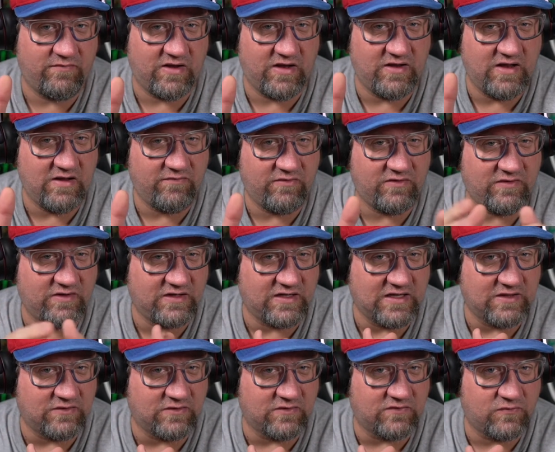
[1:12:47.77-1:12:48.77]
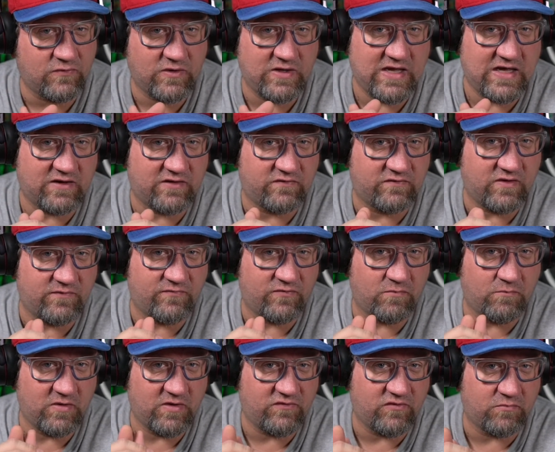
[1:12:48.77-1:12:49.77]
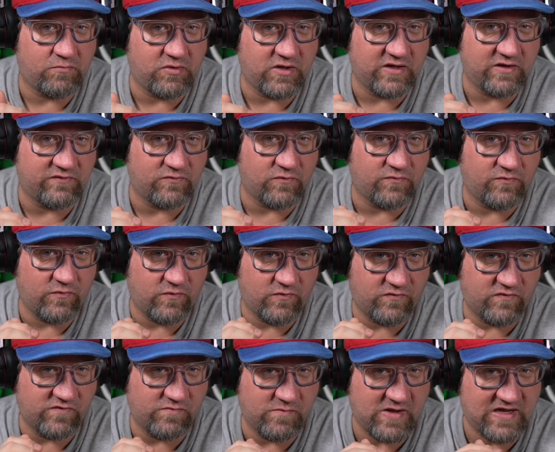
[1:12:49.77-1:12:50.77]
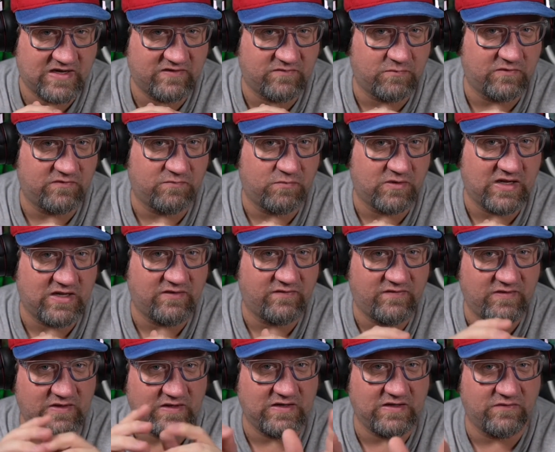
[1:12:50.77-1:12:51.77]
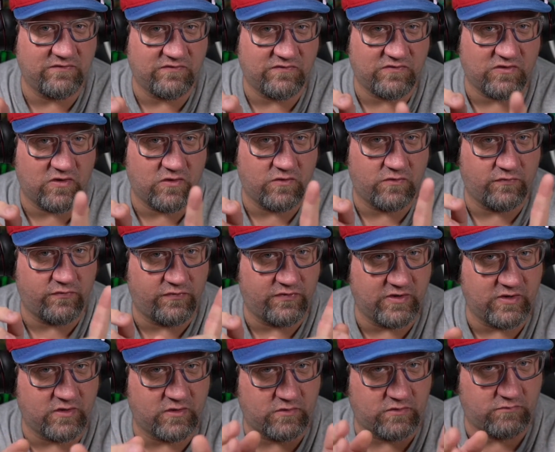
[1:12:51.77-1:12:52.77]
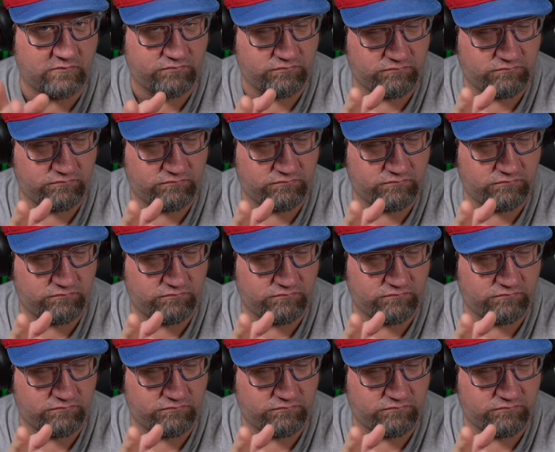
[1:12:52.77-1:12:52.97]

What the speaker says: never did get the toy hack set for Metroplex or Fortress Maximus, but I did install I